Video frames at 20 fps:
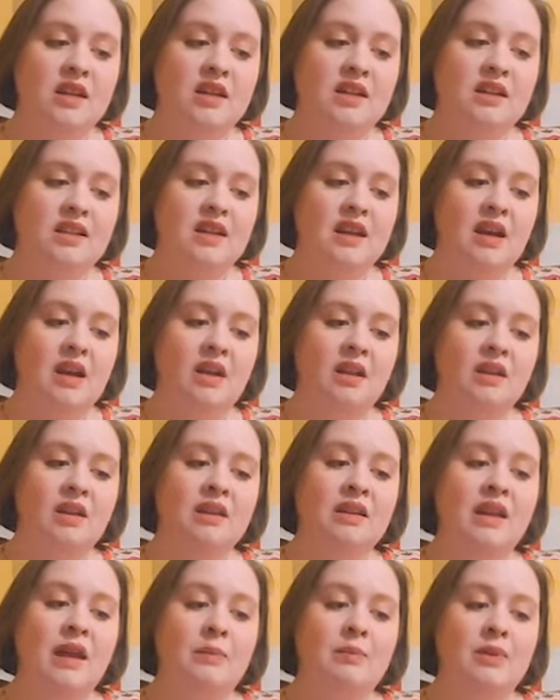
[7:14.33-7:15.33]
Now,
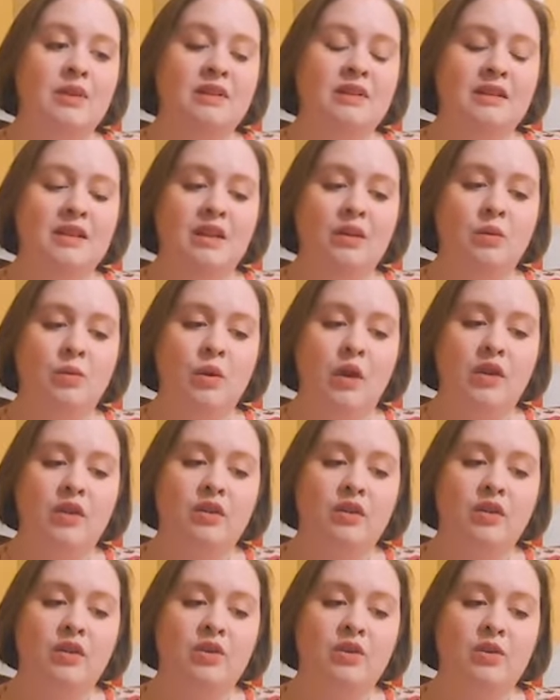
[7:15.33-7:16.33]
let me see
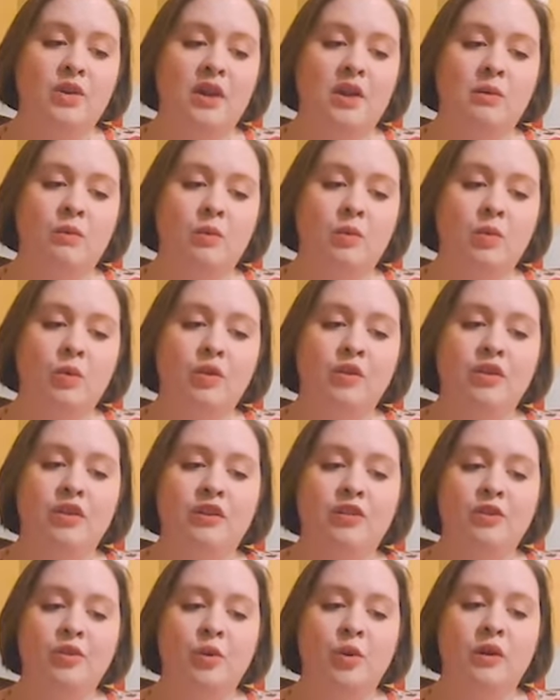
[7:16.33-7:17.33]
whether you can pull the
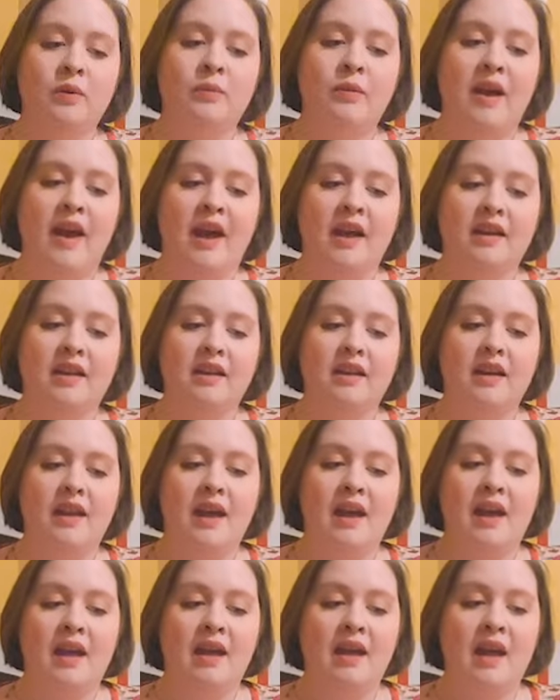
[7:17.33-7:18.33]
sword back
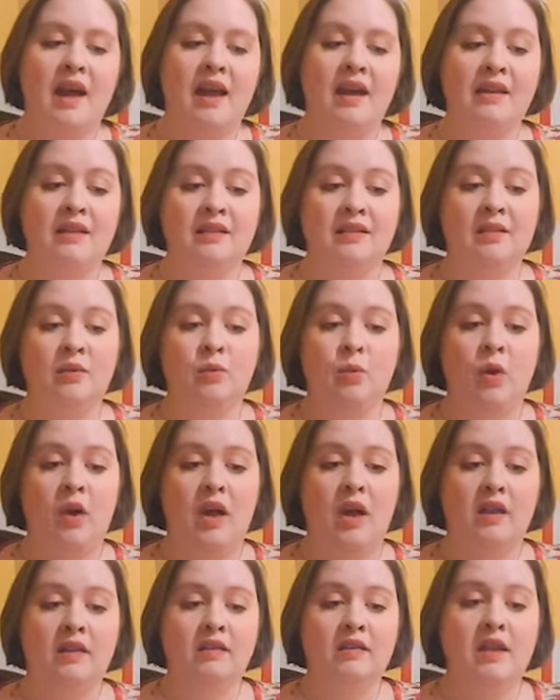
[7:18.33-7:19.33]
as it
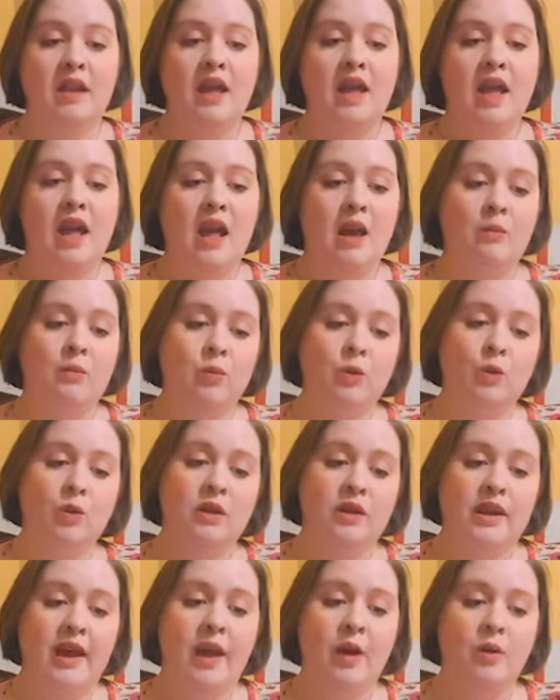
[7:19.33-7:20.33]
was and pull
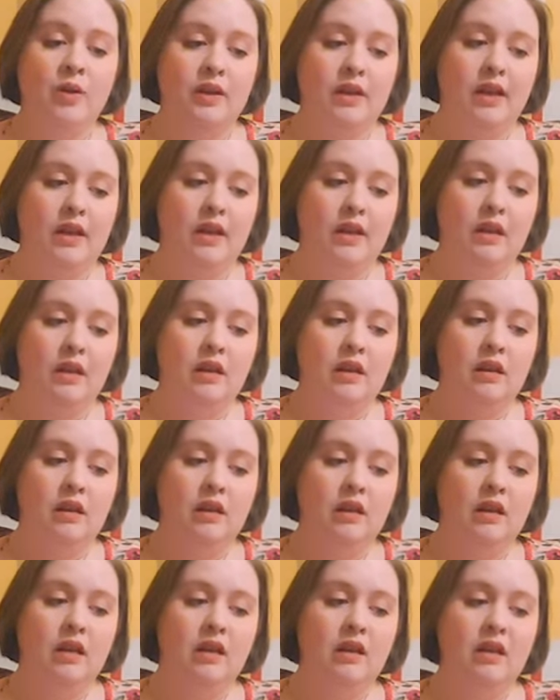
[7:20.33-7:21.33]
it out again.
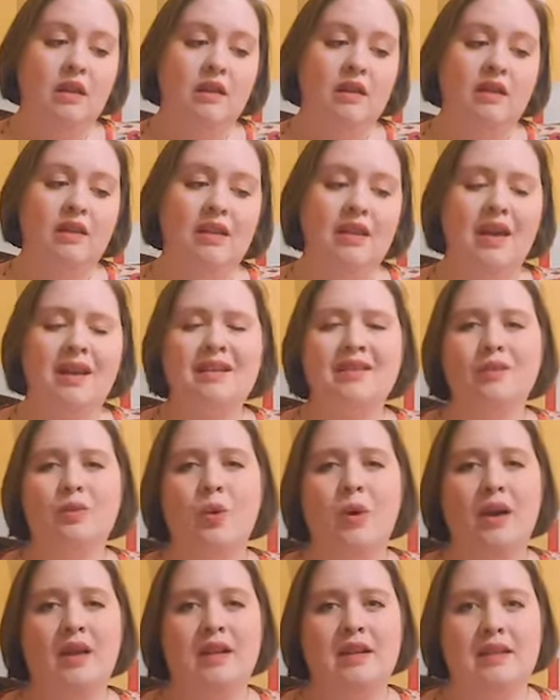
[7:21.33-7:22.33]
That is
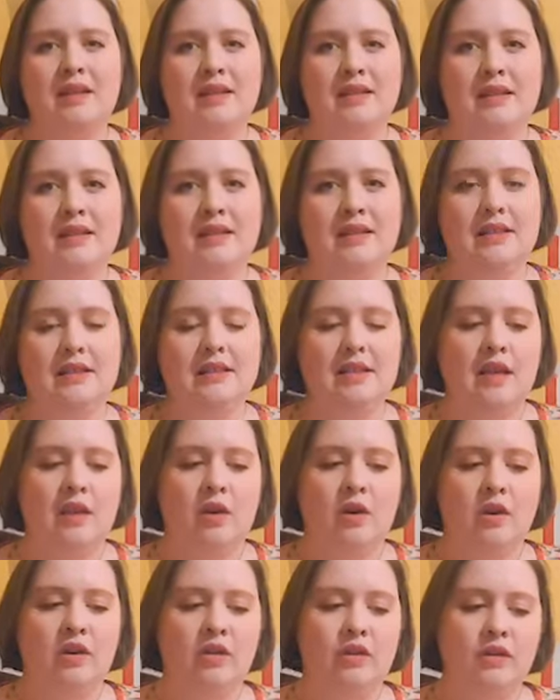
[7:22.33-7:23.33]
quite easy, said
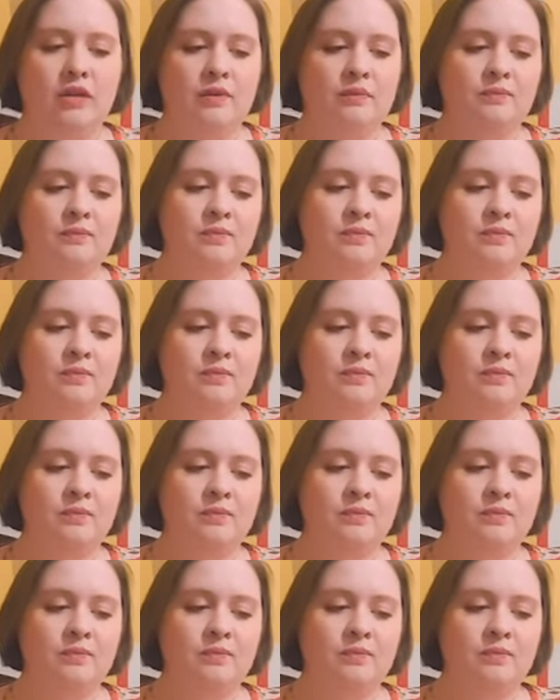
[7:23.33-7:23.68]
Arthur.